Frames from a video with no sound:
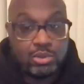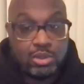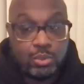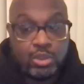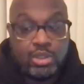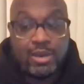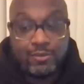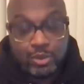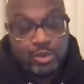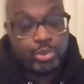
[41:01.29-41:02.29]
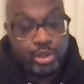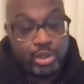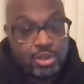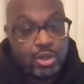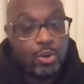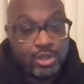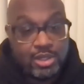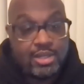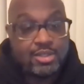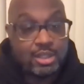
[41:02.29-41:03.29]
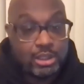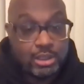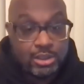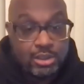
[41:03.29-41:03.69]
you know, we definitely preach the own your destiny.